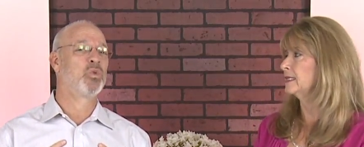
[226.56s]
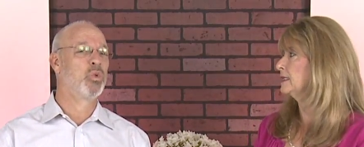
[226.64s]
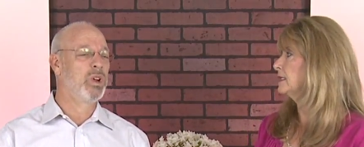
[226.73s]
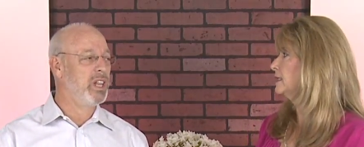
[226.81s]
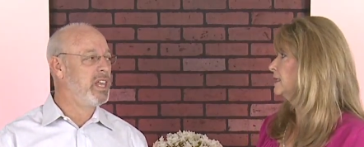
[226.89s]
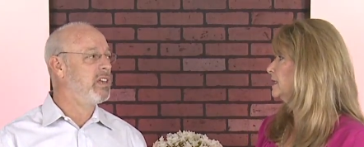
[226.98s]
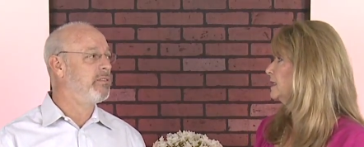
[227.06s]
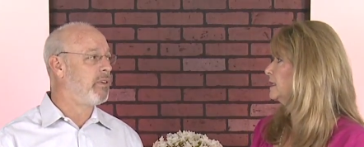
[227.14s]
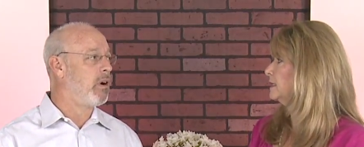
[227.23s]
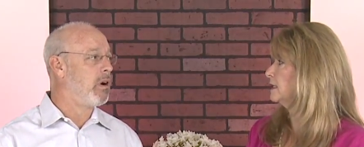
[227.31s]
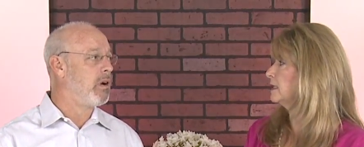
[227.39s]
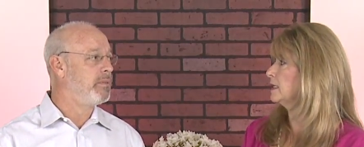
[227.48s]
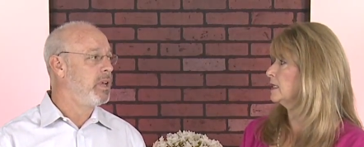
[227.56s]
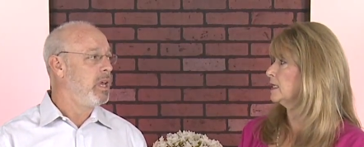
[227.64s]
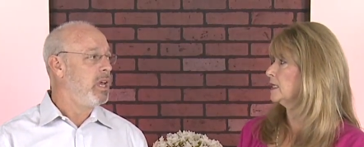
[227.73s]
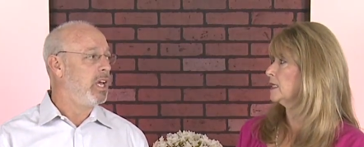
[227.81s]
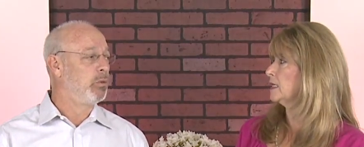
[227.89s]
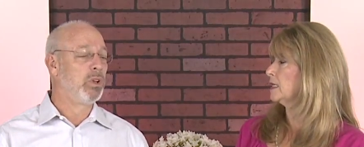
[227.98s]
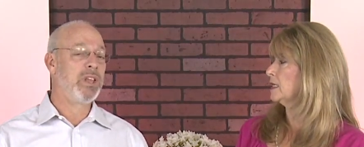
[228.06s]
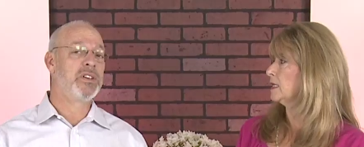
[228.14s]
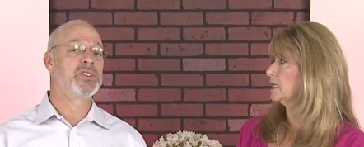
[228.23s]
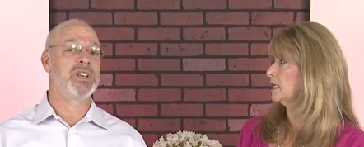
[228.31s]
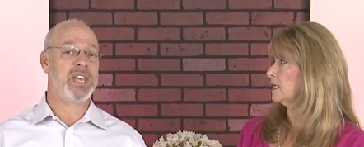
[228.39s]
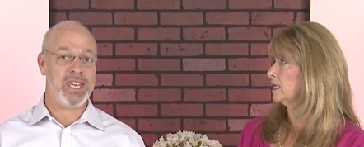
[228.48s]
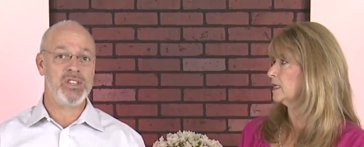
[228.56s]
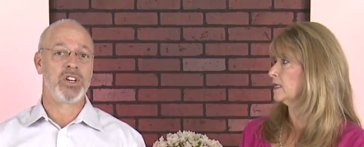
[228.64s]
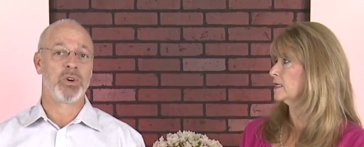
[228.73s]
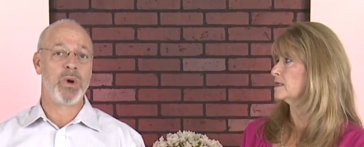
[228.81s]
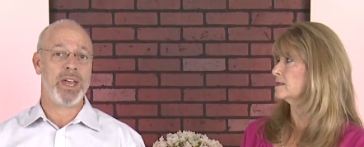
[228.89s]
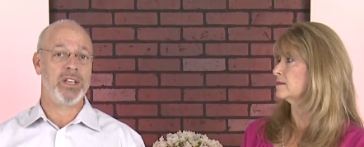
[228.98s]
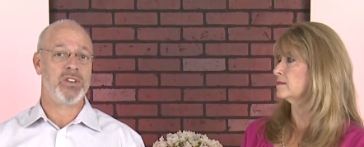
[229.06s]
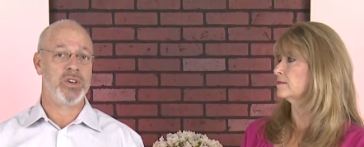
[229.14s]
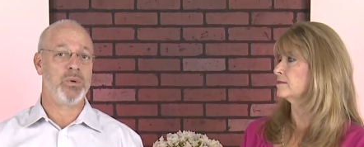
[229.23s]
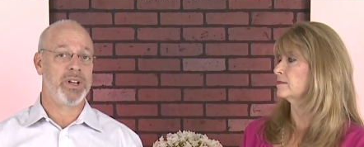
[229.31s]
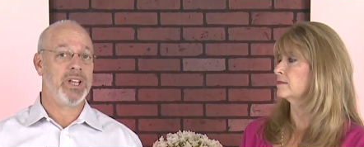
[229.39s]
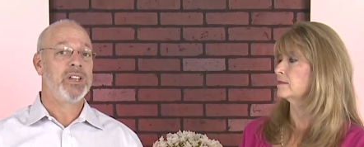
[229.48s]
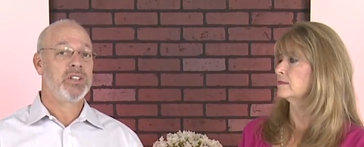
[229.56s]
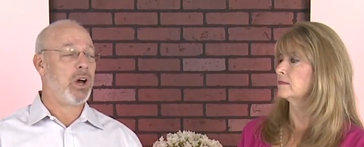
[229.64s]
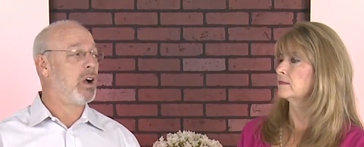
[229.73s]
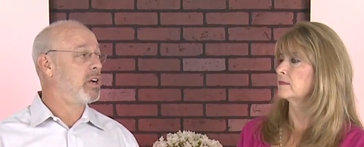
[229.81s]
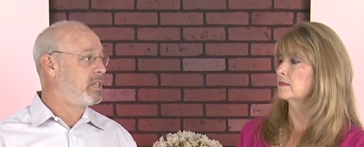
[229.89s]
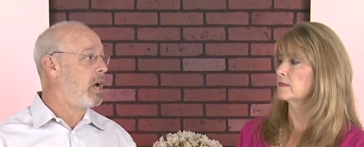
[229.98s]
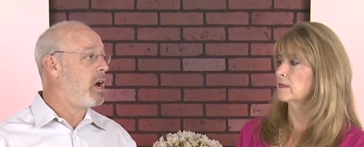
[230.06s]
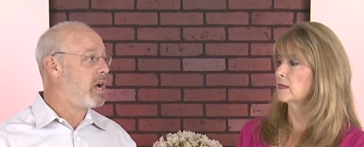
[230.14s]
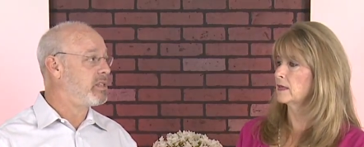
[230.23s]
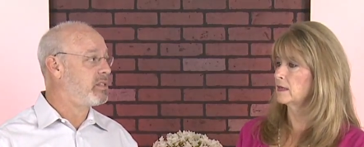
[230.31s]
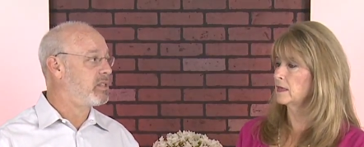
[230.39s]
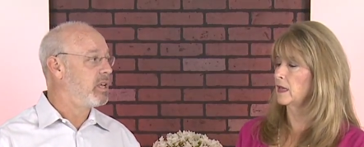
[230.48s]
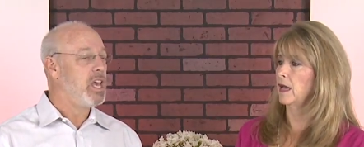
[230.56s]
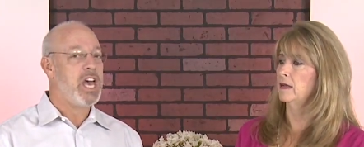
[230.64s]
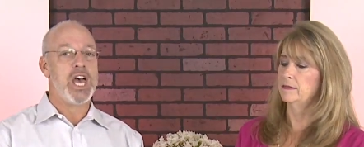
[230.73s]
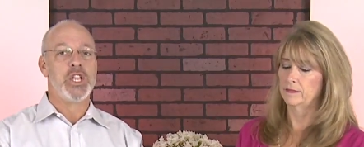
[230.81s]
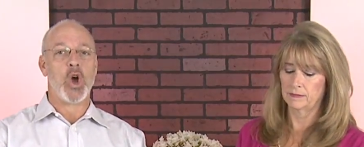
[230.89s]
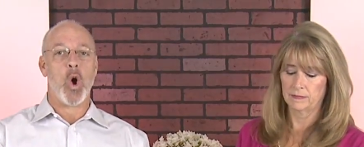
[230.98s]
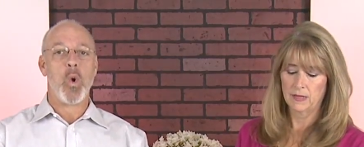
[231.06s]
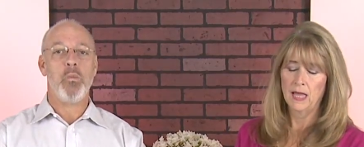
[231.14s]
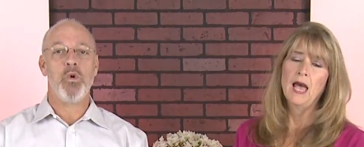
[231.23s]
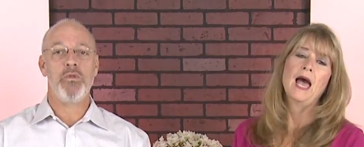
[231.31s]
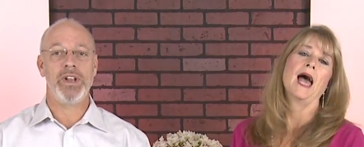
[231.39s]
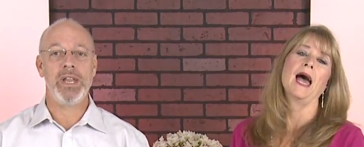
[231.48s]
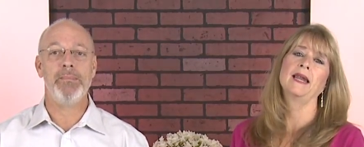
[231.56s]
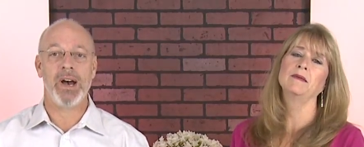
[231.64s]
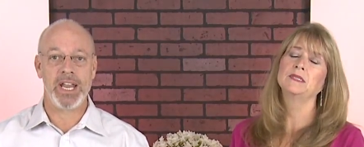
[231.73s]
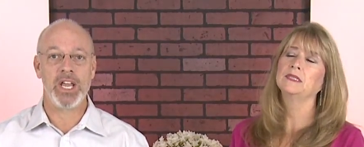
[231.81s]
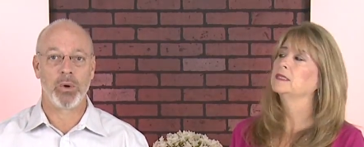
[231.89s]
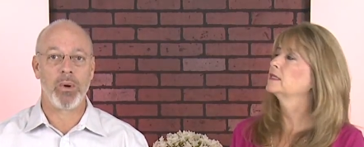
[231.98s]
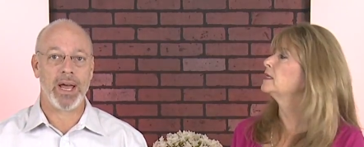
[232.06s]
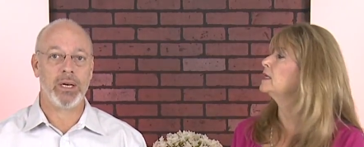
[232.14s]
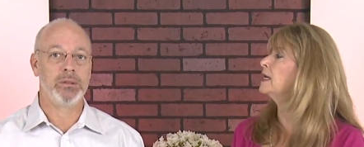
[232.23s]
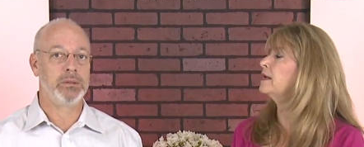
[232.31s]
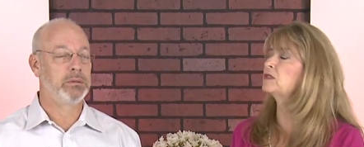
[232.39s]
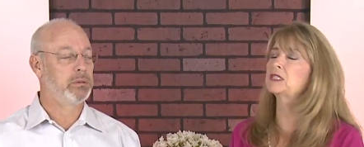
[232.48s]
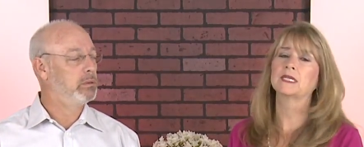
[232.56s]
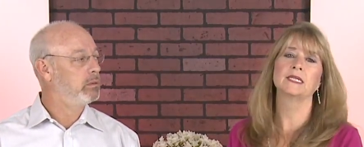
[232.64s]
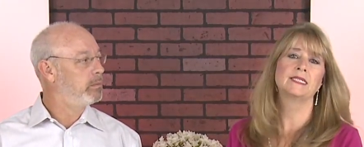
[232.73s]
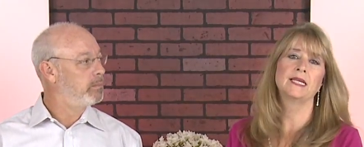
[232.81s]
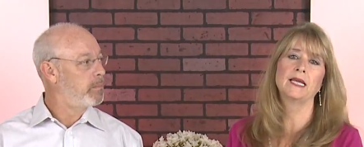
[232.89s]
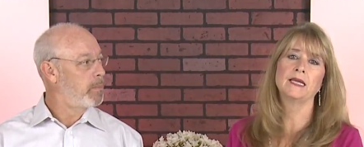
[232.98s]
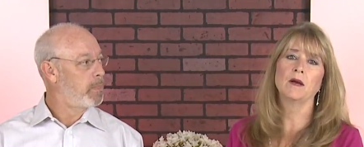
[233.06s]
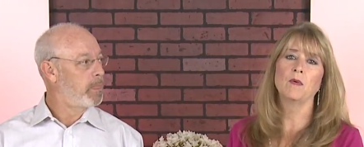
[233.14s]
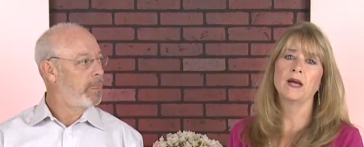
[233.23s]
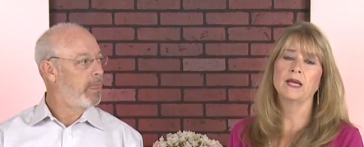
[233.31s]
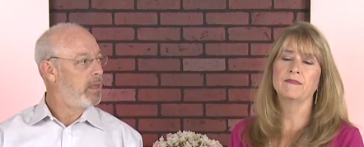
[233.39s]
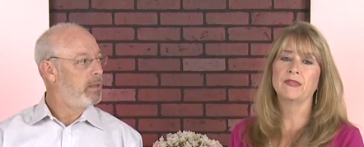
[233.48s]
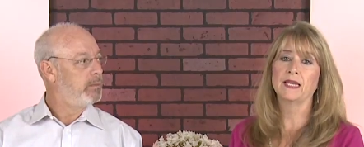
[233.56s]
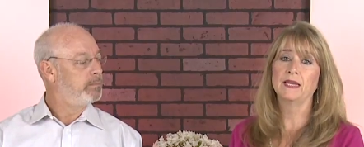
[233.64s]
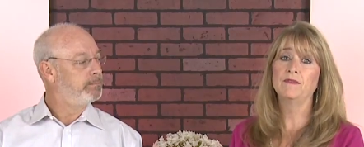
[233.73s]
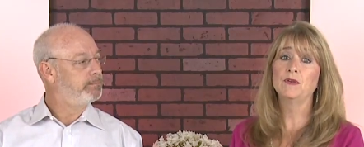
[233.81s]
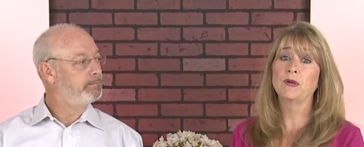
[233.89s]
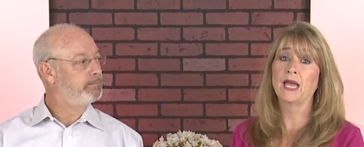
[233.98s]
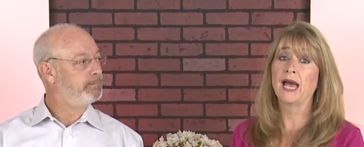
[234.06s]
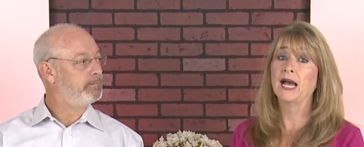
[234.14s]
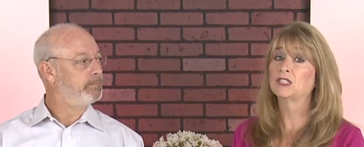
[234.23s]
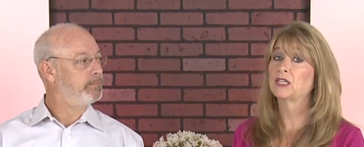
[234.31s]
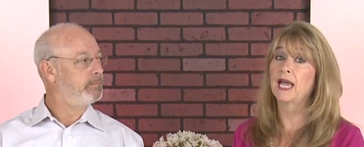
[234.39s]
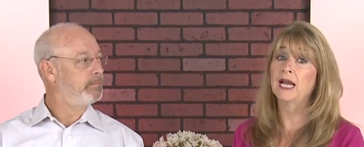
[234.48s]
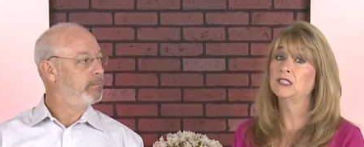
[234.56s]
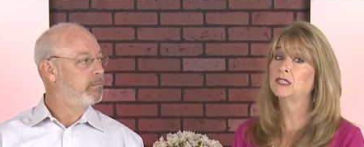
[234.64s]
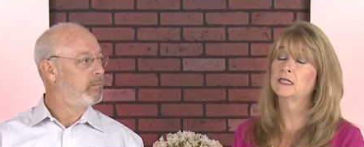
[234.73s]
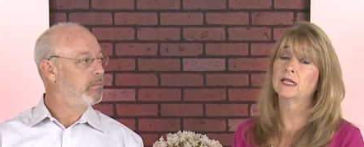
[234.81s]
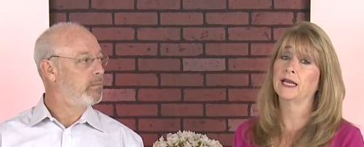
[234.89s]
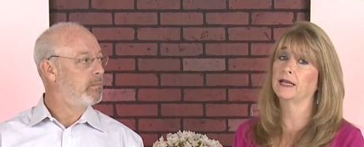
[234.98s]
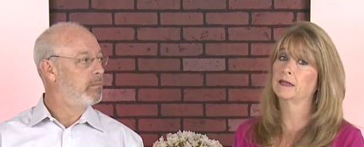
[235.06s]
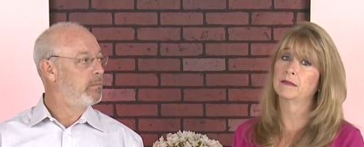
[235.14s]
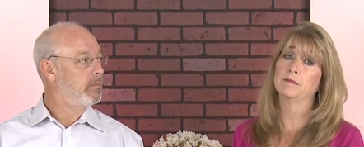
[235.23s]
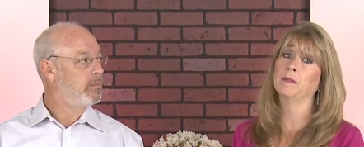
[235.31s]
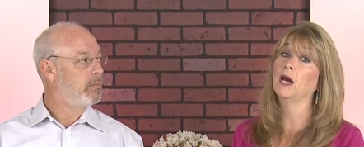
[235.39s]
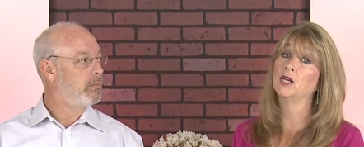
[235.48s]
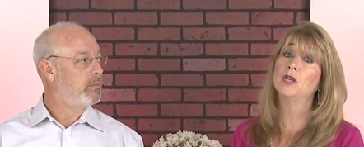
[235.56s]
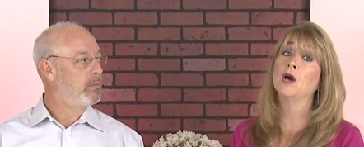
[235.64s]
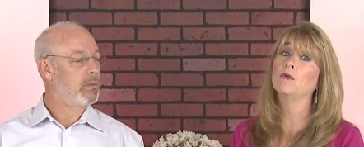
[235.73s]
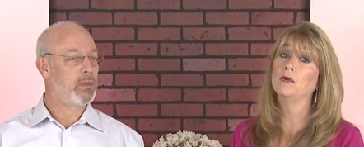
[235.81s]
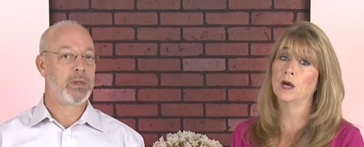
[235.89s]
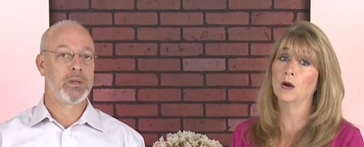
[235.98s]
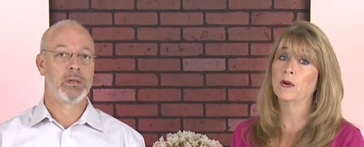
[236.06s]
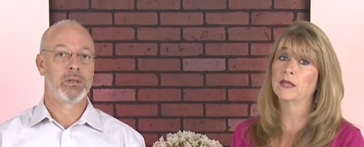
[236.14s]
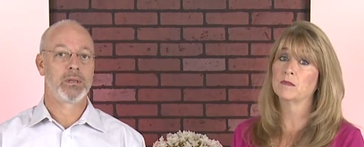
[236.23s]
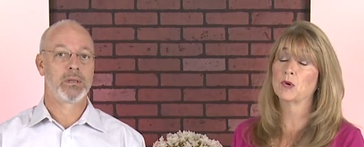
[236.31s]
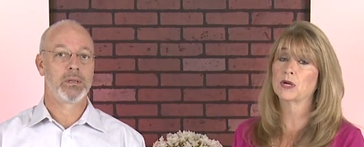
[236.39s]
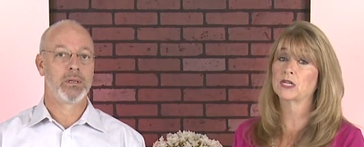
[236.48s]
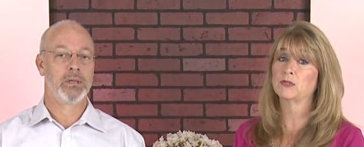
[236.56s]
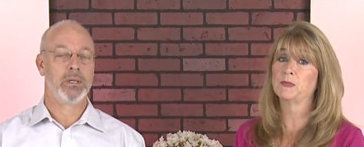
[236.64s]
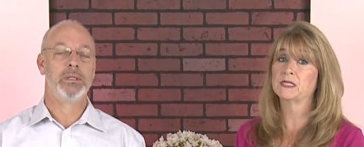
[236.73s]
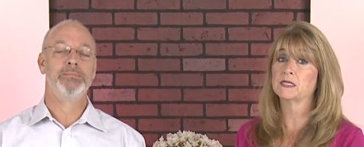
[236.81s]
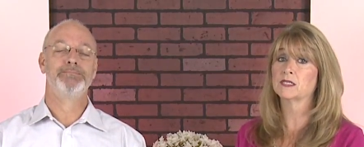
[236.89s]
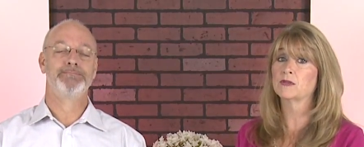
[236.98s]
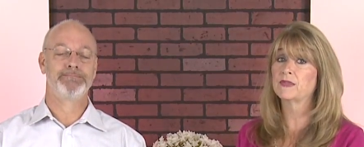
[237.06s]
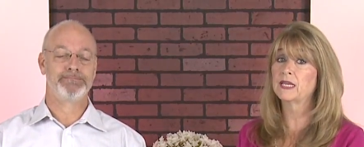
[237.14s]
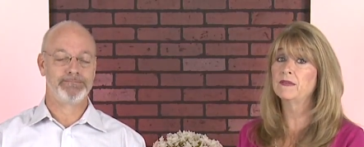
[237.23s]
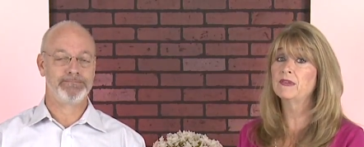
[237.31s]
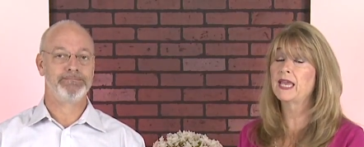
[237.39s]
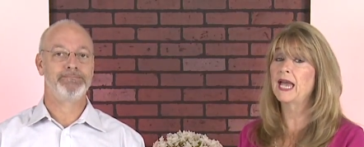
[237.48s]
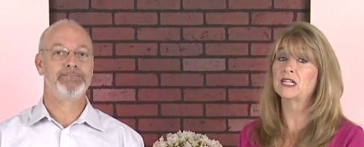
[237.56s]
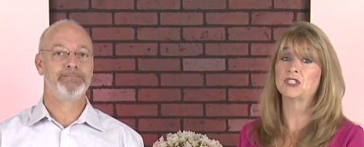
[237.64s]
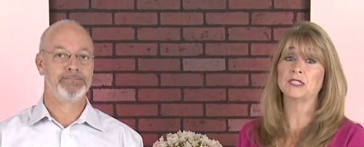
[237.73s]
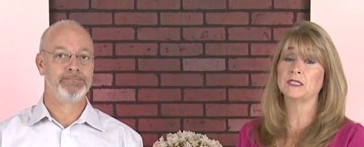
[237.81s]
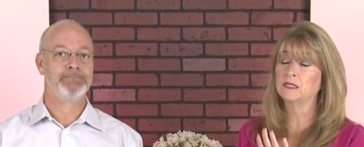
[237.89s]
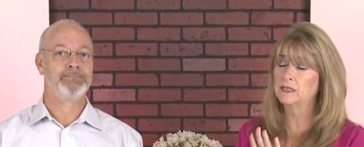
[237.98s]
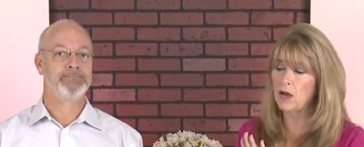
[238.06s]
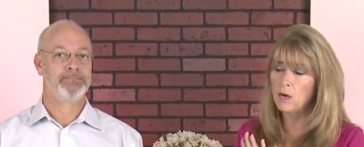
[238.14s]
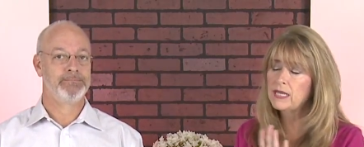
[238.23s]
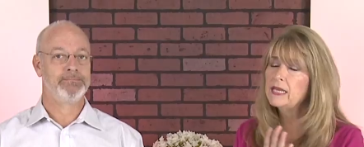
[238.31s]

Speaker 1: really involved, and really there's an easier way to do it. Talk to us. Yeah. Don't move any and money I, around. And
Speaker 2: I was just going to say, you know what? If they give you cash, cash is like a no-no in the mortgage business. So if they give you cash, just don't